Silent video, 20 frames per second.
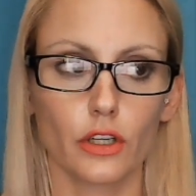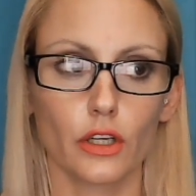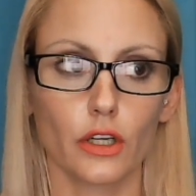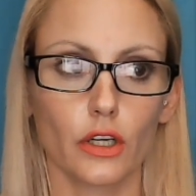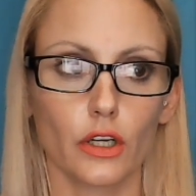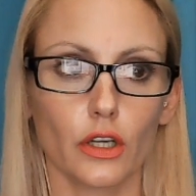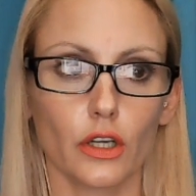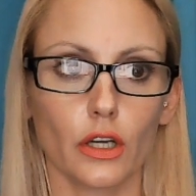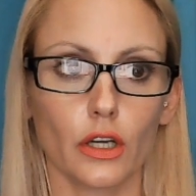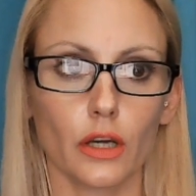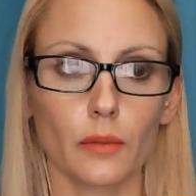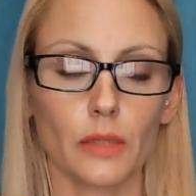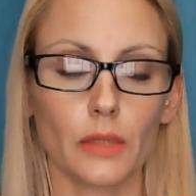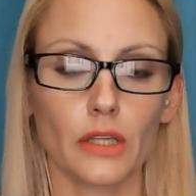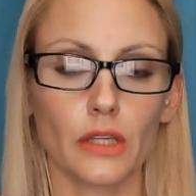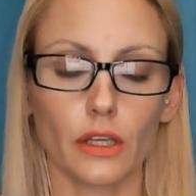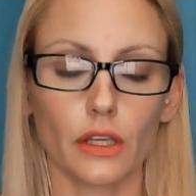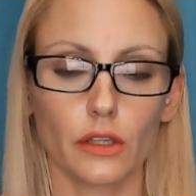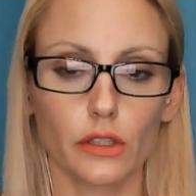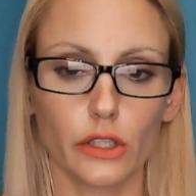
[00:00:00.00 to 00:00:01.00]
I mean, they
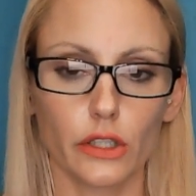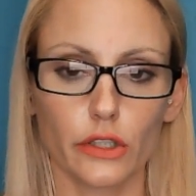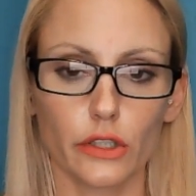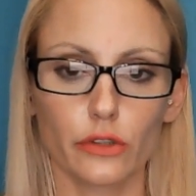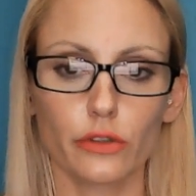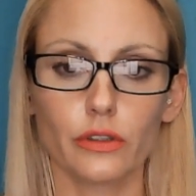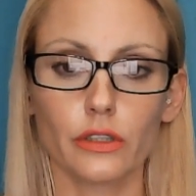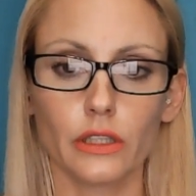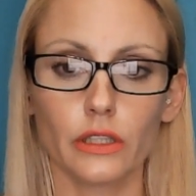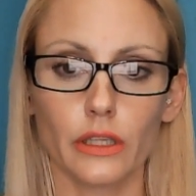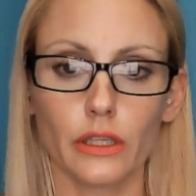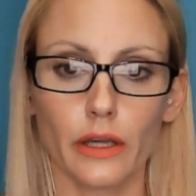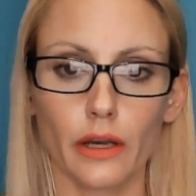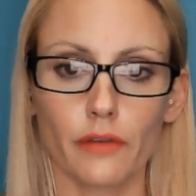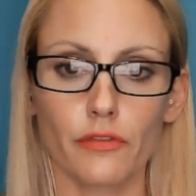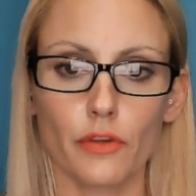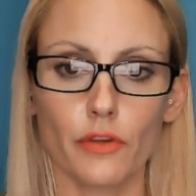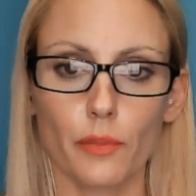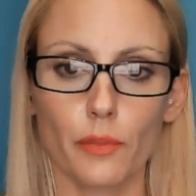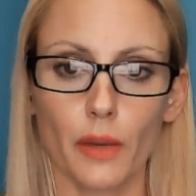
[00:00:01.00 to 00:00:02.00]
literally have the
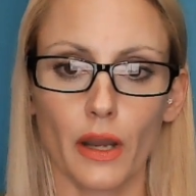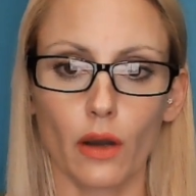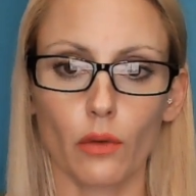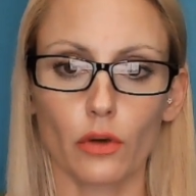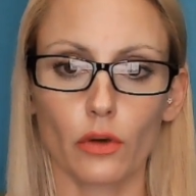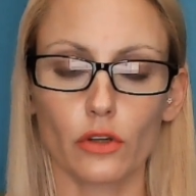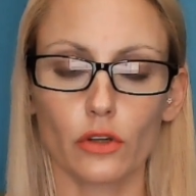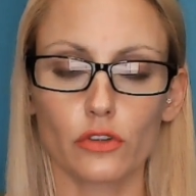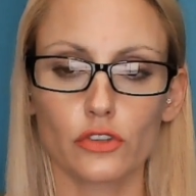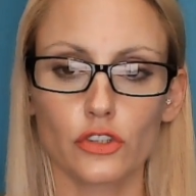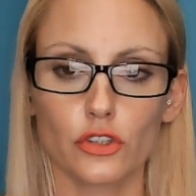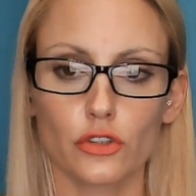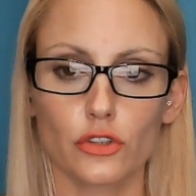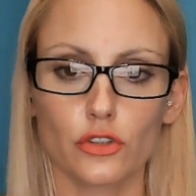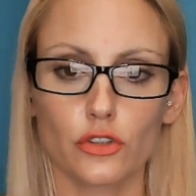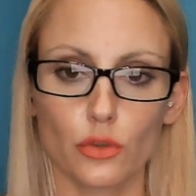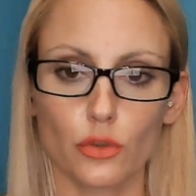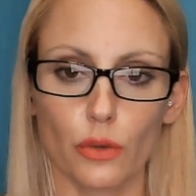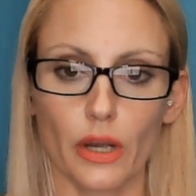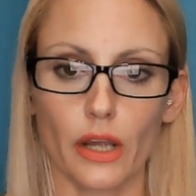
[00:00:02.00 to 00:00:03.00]
power to
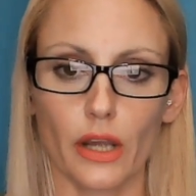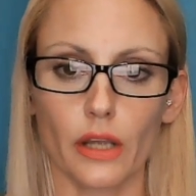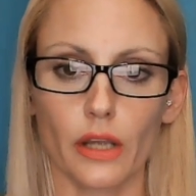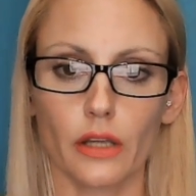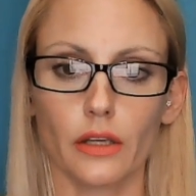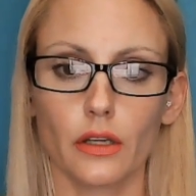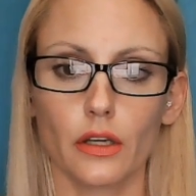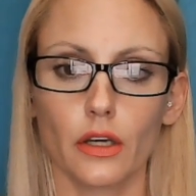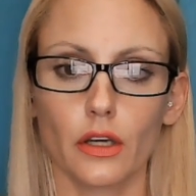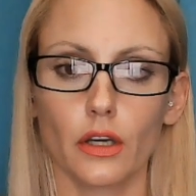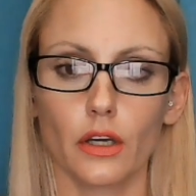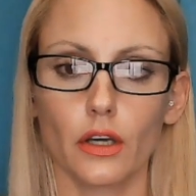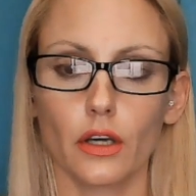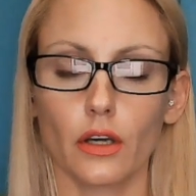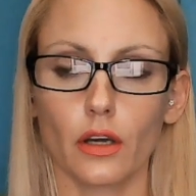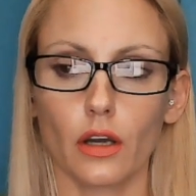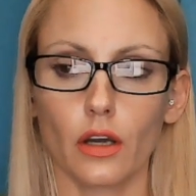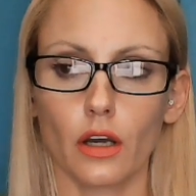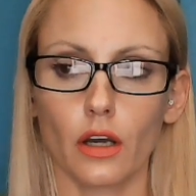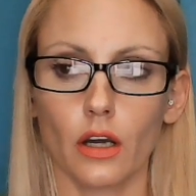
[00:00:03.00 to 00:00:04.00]
sway
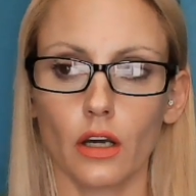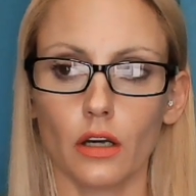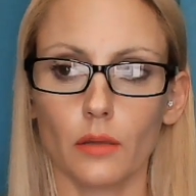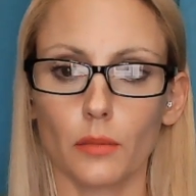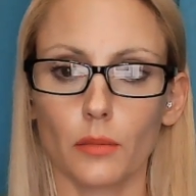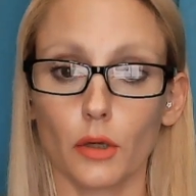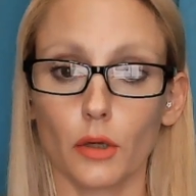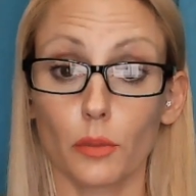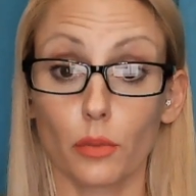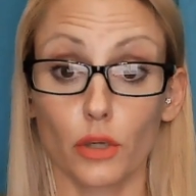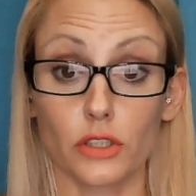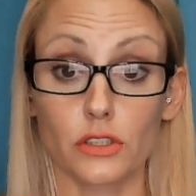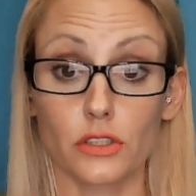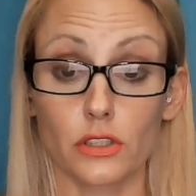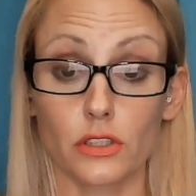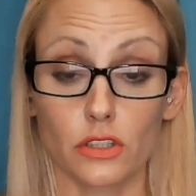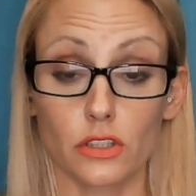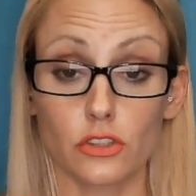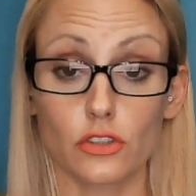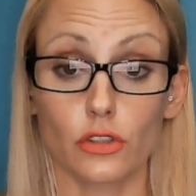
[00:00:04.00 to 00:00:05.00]
um, a
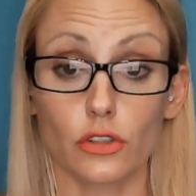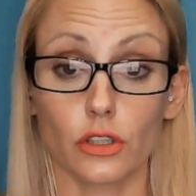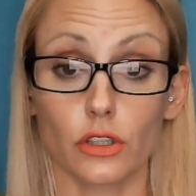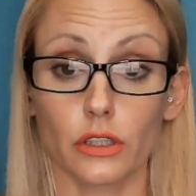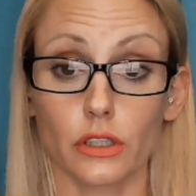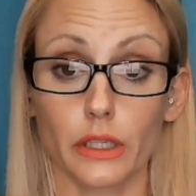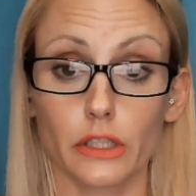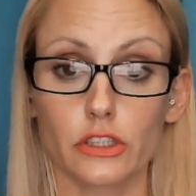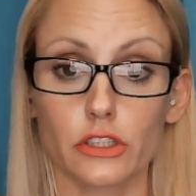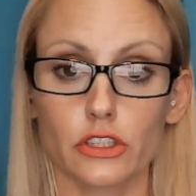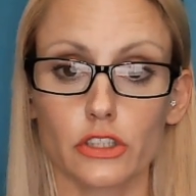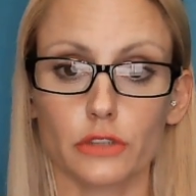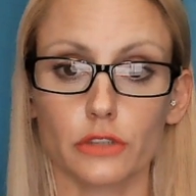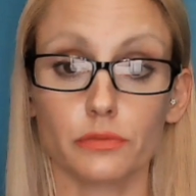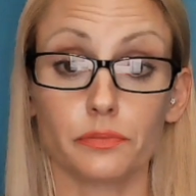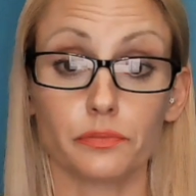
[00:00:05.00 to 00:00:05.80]
presidential election.